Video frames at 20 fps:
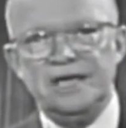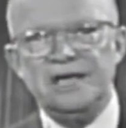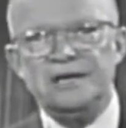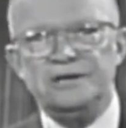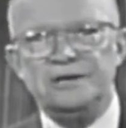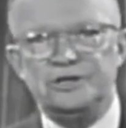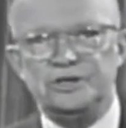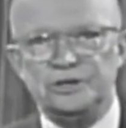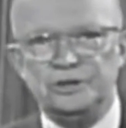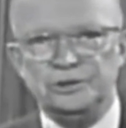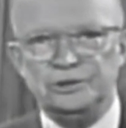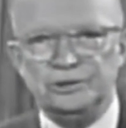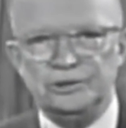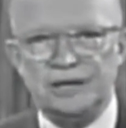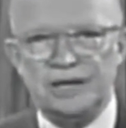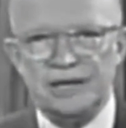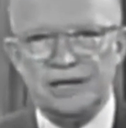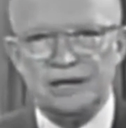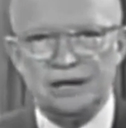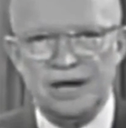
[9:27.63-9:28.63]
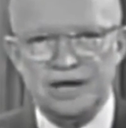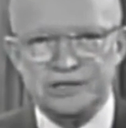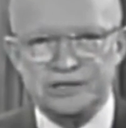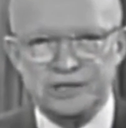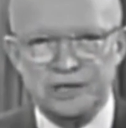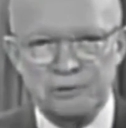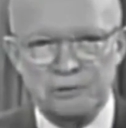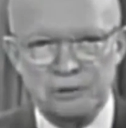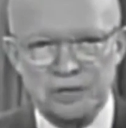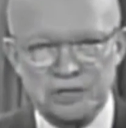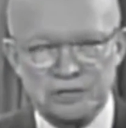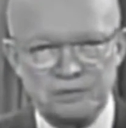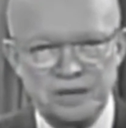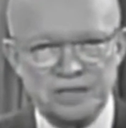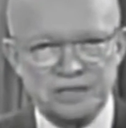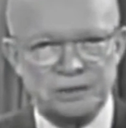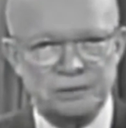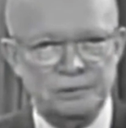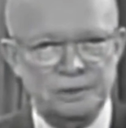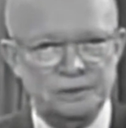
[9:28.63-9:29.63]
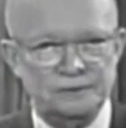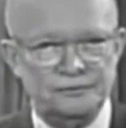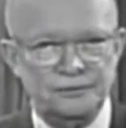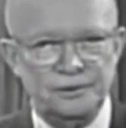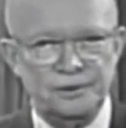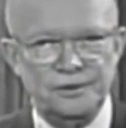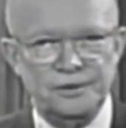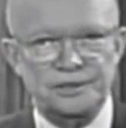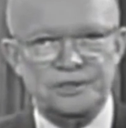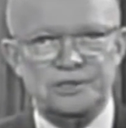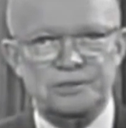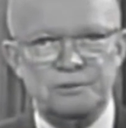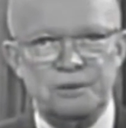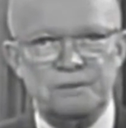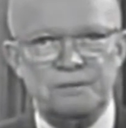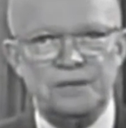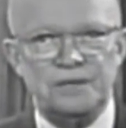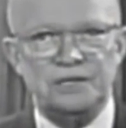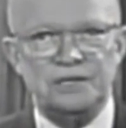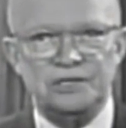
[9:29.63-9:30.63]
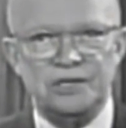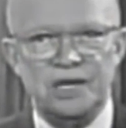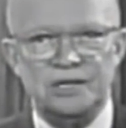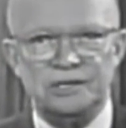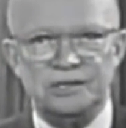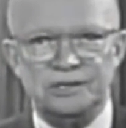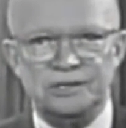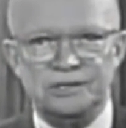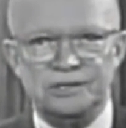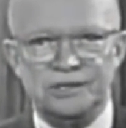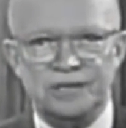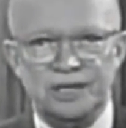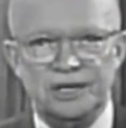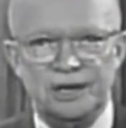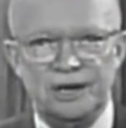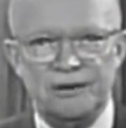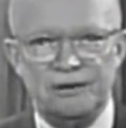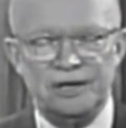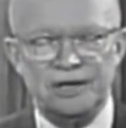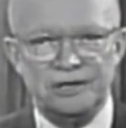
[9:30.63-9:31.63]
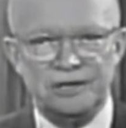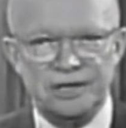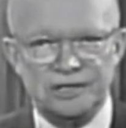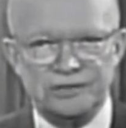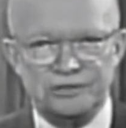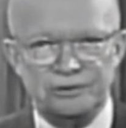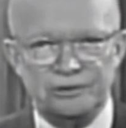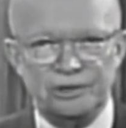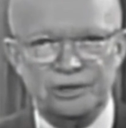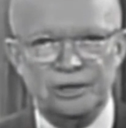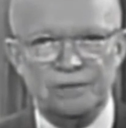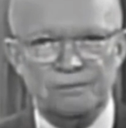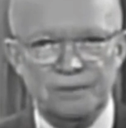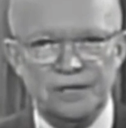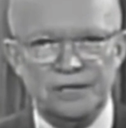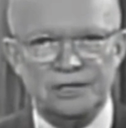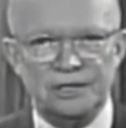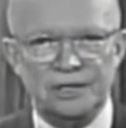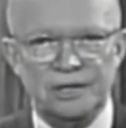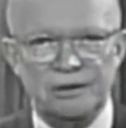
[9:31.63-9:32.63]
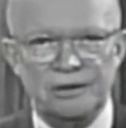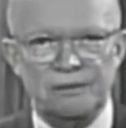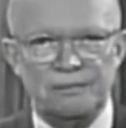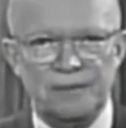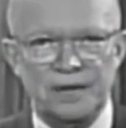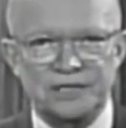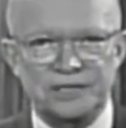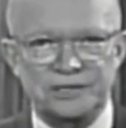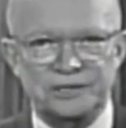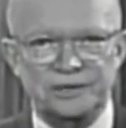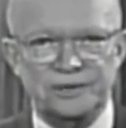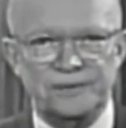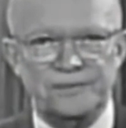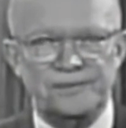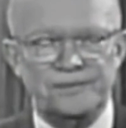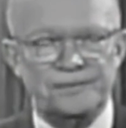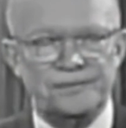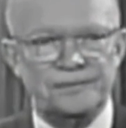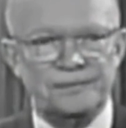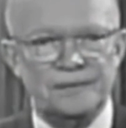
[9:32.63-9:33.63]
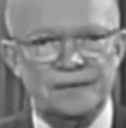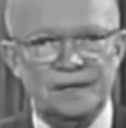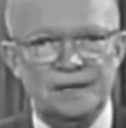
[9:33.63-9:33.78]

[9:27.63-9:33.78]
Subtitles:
Akin to and largely responsible for the sweeping changes in our industrial military posture